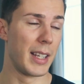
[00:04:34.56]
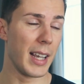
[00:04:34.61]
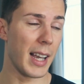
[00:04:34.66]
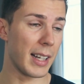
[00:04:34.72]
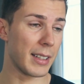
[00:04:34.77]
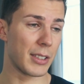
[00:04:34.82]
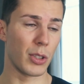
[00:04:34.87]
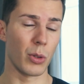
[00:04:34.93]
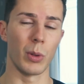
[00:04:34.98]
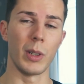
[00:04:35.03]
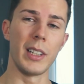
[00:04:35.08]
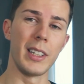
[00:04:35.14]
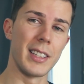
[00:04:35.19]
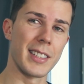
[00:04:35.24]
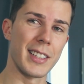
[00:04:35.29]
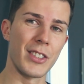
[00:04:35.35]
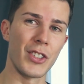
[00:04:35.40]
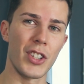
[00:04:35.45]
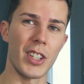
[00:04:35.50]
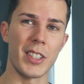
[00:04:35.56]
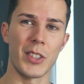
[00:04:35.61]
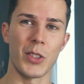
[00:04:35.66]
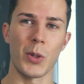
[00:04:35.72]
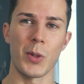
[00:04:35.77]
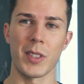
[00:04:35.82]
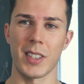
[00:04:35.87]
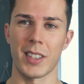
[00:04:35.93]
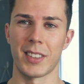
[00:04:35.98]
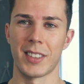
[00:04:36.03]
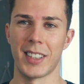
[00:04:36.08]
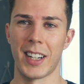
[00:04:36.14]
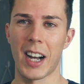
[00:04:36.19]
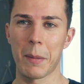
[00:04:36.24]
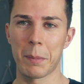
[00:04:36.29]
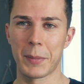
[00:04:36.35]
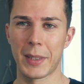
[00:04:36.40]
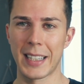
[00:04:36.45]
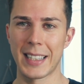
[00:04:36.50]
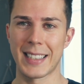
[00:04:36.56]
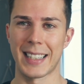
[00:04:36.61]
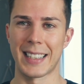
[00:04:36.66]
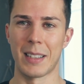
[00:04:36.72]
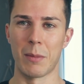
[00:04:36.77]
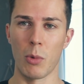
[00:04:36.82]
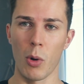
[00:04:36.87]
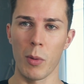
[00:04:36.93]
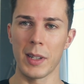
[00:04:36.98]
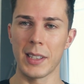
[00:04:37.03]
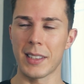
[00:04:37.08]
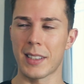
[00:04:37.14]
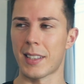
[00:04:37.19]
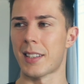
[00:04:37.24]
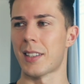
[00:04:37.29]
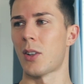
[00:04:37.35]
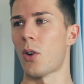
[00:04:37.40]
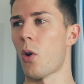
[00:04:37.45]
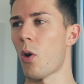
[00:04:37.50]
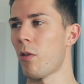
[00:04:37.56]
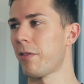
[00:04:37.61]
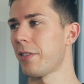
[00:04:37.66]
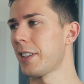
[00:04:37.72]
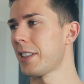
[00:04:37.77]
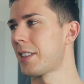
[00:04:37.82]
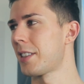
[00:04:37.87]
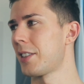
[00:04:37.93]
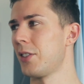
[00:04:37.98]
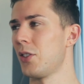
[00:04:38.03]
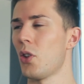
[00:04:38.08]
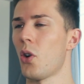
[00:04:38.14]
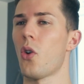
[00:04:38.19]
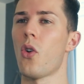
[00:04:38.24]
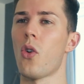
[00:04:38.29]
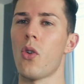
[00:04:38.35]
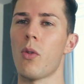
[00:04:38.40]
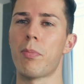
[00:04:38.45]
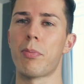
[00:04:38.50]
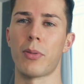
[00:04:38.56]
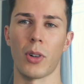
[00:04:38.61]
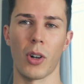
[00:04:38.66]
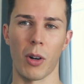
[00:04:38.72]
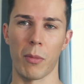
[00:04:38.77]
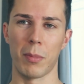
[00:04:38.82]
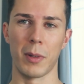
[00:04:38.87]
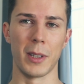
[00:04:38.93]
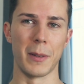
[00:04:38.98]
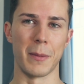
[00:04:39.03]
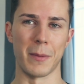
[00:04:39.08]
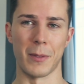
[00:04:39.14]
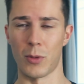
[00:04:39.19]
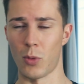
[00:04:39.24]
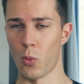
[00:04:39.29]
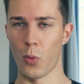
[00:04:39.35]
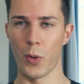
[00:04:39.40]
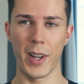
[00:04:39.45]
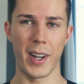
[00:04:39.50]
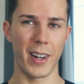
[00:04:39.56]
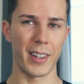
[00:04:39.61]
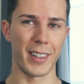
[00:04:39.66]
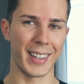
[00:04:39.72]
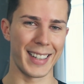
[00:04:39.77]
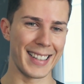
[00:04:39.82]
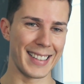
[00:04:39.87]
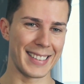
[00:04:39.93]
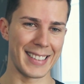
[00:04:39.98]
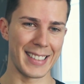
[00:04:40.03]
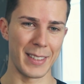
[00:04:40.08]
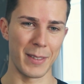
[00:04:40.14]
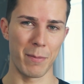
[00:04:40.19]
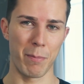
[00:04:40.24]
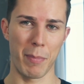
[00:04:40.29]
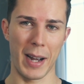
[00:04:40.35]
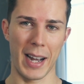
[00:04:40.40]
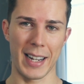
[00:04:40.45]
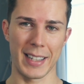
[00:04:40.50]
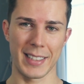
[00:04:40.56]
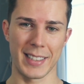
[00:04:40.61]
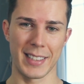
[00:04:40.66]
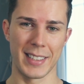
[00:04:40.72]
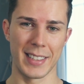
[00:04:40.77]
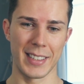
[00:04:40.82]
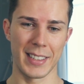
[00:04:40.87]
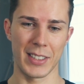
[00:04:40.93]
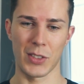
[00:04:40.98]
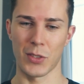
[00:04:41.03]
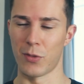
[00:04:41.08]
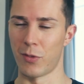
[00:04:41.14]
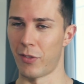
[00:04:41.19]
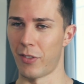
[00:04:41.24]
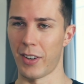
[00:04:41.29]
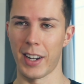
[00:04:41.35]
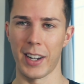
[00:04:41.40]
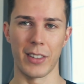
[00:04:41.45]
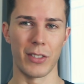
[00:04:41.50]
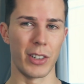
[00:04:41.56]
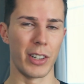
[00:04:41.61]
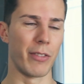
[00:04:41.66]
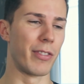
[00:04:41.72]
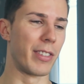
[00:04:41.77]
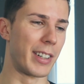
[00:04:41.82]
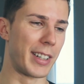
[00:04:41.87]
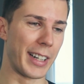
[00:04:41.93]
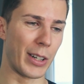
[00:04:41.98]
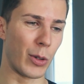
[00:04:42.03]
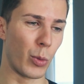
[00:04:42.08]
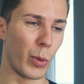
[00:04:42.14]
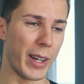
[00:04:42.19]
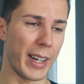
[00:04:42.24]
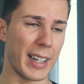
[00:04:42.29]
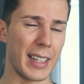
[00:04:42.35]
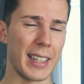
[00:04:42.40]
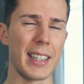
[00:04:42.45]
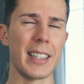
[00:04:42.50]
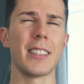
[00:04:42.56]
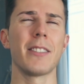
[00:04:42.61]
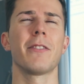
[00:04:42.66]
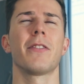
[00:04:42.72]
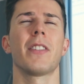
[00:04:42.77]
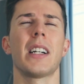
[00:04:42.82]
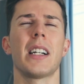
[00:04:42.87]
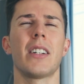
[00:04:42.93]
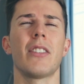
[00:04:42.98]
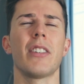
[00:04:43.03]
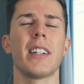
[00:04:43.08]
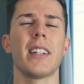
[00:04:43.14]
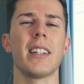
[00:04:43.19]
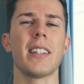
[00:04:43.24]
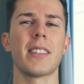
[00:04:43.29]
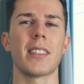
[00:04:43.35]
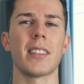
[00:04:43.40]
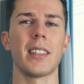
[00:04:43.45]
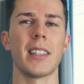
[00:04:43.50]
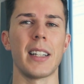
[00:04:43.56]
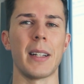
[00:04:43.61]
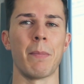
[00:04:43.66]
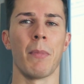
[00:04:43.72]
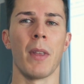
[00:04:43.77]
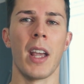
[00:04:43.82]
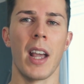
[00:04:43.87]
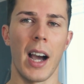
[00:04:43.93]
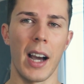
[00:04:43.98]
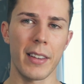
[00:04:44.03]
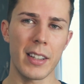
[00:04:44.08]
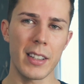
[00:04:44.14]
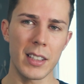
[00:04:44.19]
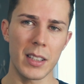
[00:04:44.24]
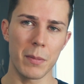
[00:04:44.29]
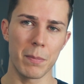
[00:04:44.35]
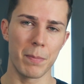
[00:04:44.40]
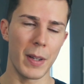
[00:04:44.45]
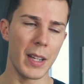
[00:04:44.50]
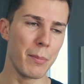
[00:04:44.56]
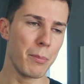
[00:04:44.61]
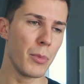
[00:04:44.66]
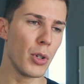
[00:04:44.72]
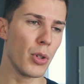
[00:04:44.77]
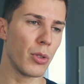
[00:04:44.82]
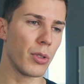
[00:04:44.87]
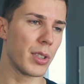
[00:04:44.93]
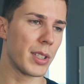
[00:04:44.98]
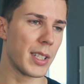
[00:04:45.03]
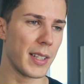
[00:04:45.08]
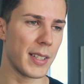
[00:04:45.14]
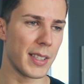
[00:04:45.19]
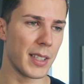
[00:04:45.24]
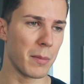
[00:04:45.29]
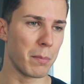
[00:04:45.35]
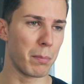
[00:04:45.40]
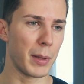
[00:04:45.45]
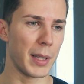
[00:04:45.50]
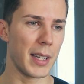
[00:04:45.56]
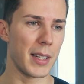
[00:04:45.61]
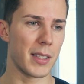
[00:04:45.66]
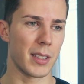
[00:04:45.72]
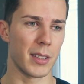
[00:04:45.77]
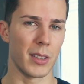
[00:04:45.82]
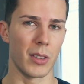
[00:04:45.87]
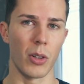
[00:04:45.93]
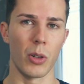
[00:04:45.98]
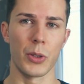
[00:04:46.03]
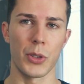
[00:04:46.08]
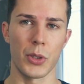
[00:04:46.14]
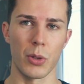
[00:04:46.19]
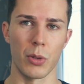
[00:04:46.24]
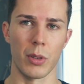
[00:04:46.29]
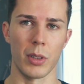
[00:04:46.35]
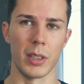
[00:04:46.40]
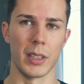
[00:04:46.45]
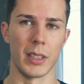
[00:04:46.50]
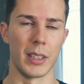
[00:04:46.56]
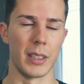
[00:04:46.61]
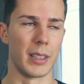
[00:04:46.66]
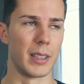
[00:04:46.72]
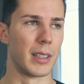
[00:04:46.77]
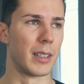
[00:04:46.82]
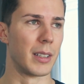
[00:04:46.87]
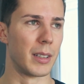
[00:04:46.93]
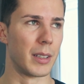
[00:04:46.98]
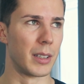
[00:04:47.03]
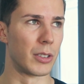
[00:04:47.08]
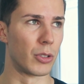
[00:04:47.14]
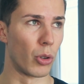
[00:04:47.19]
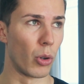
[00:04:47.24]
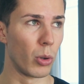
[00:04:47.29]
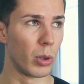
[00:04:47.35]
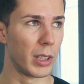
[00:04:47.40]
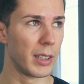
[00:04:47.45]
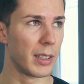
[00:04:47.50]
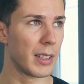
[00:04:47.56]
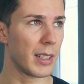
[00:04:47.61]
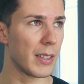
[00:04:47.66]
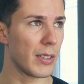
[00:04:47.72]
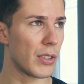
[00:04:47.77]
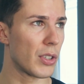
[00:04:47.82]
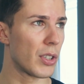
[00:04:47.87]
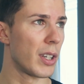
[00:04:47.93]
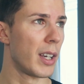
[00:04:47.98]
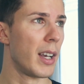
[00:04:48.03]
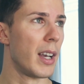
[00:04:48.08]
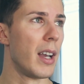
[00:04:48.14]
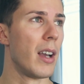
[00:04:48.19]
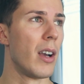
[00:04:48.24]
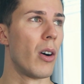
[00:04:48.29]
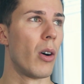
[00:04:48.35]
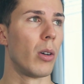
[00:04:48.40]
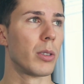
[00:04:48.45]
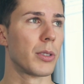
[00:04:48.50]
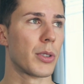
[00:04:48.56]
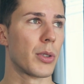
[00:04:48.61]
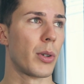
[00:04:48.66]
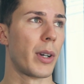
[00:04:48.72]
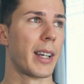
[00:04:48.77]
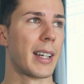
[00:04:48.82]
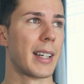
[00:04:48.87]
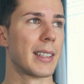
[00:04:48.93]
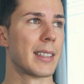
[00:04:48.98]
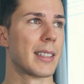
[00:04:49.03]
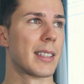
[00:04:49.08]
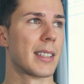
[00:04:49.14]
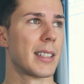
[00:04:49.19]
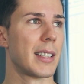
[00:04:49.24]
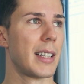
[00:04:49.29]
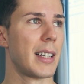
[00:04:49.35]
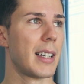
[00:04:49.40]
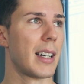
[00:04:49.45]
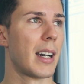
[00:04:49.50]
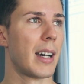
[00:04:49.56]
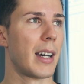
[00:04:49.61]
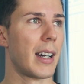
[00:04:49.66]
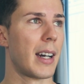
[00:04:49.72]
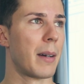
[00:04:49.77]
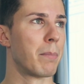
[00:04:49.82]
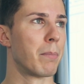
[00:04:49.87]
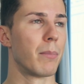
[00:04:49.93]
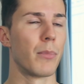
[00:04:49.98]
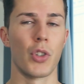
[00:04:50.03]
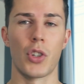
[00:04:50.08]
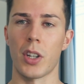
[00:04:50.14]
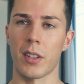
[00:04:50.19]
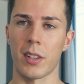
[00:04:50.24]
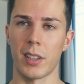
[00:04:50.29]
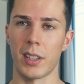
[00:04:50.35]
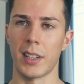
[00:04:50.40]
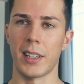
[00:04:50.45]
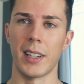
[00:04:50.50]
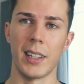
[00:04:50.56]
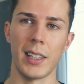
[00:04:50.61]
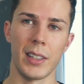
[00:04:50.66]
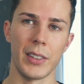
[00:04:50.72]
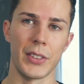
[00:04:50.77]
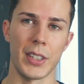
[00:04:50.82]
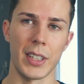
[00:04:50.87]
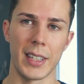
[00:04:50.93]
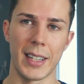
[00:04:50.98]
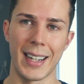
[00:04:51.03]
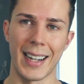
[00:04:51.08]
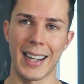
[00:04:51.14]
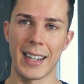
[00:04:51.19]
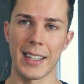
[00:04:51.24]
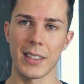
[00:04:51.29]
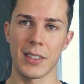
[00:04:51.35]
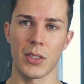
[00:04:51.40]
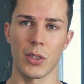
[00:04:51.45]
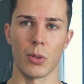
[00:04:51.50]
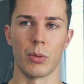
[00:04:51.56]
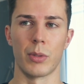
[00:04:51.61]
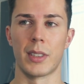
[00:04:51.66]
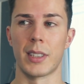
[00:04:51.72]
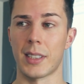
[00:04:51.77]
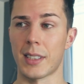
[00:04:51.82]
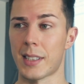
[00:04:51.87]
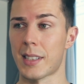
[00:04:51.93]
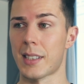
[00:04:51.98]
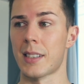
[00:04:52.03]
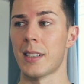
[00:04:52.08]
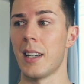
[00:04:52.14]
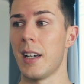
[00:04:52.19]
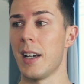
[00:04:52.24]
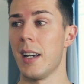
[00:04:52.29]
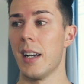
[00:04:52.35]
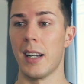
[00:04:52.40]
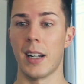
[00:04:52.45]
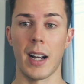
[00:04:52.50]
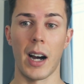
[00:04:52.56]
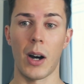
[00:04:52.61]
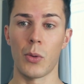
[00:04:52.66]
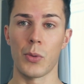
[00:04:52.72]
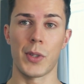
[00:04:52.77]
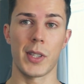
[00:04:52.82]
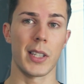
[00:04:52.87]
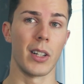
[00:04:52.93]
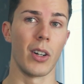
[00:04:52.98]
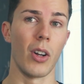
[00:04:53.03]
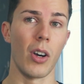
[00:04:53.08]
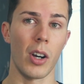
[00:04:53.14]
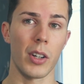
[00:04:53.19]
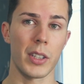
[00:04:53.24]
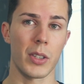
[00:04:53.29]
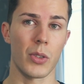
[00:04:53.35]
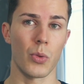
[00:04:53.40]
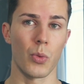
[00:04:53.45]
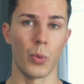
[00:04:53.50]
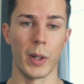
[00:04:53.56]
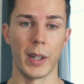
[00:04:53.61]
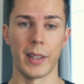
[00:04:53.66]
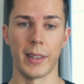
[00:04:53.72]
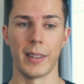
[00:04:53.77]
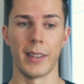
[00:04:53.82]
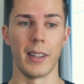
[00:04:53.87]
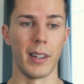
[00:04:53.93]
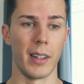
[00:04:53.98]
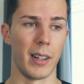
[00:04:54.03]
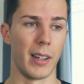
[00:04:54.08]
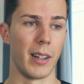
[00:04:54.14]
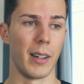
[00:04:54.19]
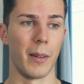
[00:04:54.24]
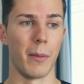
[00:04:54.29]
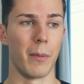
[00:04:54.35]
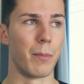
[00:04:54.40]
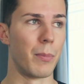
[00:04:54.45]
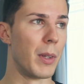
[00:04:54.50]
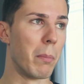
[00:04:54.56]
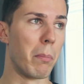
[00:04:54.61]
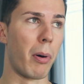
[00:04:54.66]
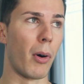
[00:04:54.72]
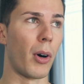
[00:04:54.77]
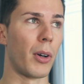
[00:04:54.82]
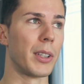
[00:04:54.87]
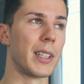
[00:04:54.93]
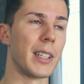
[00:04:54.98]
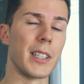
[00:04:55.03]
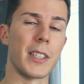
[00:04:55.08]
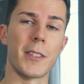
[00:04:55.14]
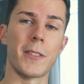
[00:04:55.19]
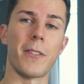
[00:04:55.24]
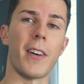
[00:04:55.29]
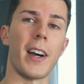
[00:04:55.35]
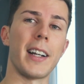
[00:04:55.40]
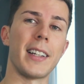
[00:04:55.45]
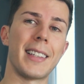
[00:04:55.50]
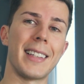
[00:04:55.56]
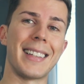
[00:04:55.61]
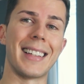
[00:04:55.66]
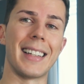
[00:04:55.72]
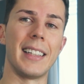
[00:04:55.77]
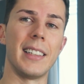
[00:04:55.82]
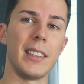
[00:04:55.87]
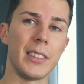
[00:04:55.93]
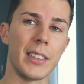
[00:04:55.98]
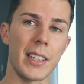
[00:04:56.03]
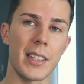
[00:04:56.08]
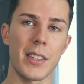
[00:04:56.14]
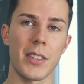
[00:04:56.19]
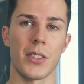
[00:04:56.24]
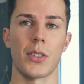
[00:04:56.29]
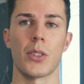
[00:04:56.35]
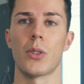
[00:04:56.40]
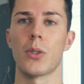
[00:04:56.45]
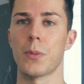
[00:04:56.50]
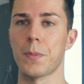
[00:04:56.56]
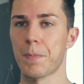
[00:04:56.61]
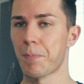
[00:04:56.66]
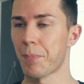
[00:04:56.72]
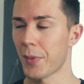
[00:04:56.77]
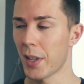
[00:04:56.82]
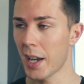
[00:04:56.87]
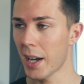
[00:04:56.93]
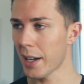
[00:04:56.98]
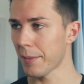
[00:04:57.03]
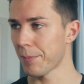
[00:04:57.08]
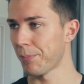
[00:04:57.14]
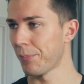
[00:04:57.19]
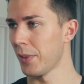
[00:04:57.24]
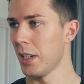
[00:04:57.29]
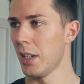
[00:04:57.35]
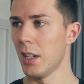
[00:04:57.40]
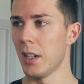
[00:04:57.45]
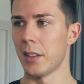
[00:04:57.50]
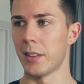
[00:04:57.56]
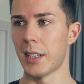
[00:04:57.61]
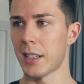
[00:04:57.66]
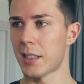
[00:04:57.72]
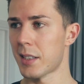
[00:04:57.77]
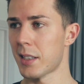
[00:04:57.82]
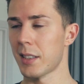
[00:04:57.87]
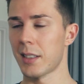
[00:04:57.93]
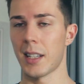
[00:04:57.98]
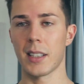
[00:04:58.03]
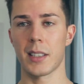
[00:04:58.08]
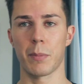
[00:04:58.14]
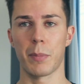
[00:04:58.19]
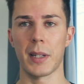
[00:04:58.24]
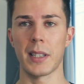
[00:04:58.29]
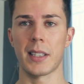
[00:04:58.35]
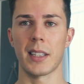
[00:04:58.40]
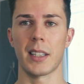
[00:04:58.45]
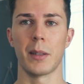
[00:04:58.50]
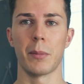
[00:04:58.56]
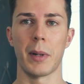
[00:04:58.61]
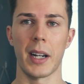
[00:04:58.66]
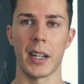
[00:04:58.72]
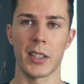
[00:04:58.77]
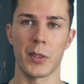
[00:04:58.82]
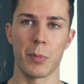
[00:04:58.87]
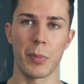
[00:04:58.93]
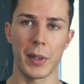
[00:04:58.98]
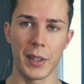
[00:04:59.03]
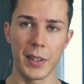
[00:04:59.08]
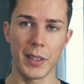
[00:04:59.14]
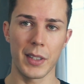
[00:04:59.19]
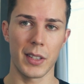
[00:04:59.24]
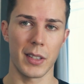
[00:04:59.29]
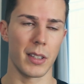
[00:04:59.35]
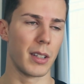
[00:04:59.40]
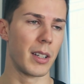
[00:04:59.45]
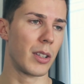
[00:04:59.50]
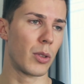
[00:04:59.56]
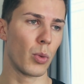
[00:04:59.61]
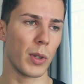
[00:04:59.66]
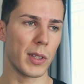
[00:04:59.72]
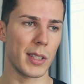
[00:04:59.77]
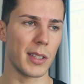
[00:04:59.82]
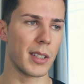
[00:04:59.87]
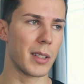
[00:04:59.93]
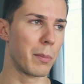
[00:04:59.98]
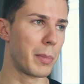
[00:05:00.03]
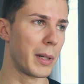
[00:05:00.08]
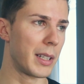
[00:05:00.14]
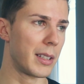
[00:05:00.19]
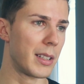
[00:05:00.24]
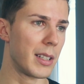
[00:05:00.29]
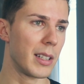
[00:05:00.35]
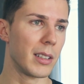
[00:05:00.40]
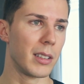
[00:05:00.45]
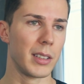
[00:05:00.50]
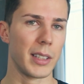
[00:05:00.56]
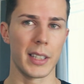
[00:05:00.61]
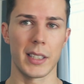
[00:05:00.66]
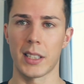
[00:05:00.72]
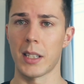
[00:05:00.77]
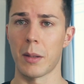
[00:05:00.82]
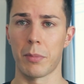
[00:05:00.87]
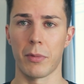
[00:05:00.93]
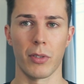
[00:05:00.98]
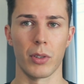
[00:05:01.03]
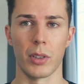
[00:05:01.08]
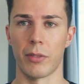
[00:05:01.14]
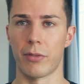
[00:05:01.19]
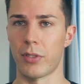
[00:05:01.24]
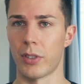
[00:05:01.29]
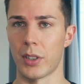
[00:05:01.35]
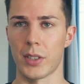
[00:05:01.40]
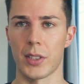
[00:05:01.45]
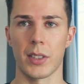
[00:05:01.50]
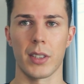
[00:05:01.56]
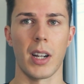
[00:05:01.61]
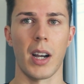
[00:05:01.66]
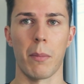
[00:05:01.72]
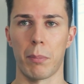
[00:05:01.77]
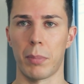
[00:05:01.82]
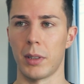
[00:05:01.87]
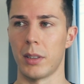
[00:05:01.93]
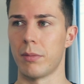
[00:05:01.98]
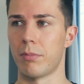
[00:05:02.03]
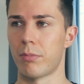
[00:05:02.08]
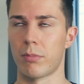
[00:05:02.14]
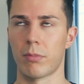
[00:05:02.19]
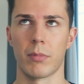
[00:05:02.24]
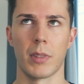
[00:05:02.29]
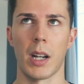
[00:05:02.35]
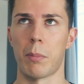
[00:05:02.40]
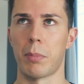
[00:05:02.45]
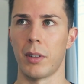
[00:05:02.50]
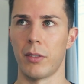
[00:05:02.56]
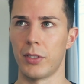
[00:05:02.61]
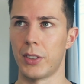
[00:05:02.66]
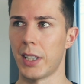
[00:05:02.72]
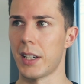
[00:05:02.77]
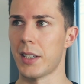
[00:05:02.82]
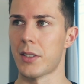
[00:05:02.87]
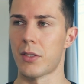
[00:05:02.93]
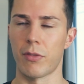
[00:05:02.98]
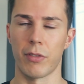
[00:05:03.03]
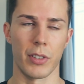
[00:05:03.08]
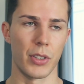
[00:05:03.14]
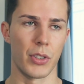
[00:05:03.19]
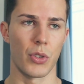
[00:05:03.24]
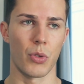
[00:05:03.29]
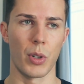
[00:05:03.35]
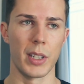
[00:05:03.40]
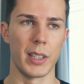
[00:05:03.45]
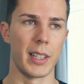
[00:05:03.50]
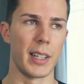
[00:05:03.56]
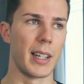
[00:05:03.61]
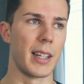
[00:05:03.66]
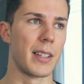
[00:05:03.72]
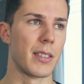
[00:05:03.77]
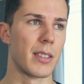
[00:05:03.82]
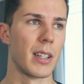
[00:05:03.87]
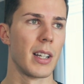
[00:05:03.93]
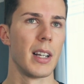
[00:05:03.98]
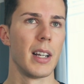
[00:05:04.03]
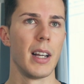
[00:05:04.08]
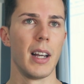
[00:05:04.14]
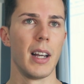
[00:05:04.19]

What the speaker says: Yeah, so ladies and gents, those are the updates at the moment. COVID, no problem. We are getting past this very, very quickly and very easily. I think the immune system plays also a role in this. Also, I can say I'm generally a healthy guy, so this counts a lot when the body is fighting illness. So yeah, That's it. That's basically my experience. It wasn't a big deal, except for the first couple of days, first 3 days.